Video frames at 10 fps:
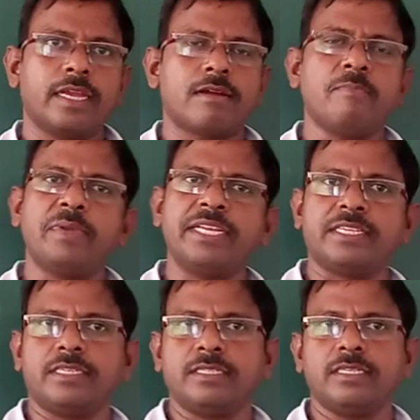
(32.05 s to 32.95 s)

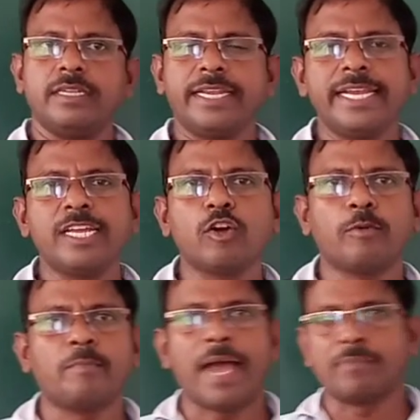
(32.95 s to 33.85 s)
completed. Reading
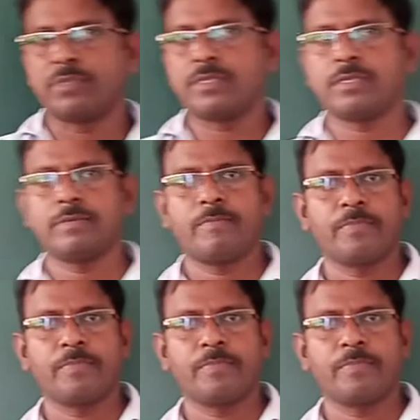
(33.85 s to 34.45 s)
of maps.